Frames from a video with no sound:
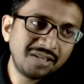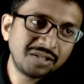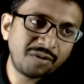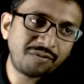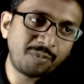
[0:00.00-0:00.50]
so
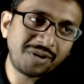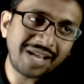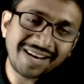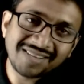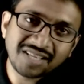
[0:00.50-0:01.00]
if you put
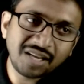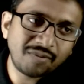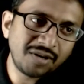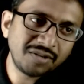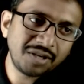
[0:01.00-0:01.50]
n is
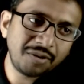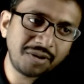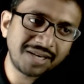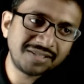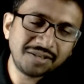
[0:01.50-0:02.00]
equal to 0, you
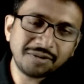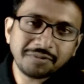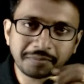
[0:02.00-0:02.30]
get 0.